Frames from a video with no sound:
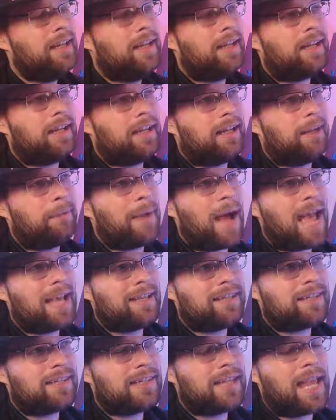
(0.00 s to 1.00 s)
I
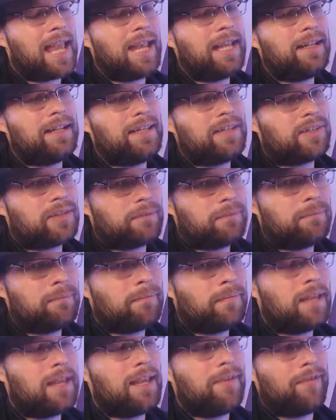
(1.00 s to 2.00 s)
could see Hades,
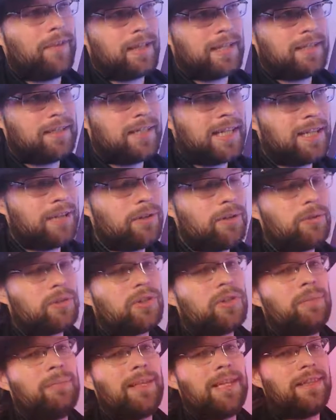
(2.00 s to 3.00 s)
if it continues
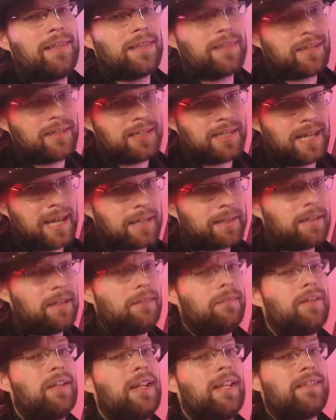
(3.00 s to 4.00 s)
to be this
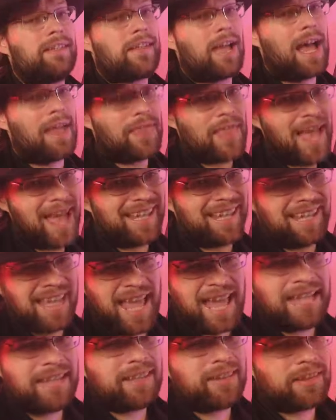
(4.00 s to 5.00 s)
addictive and it's got that
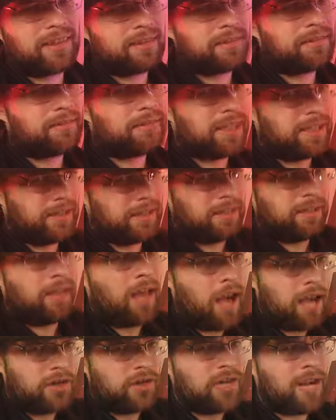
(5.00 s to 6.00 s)
length and the
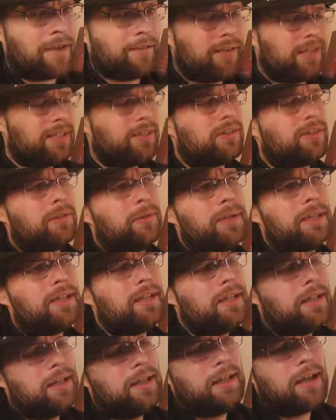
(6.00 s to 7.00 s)
longevity to it,
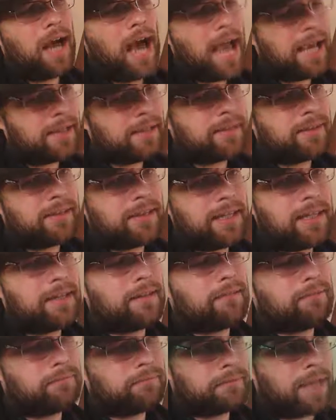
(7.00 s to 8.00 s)
I could see it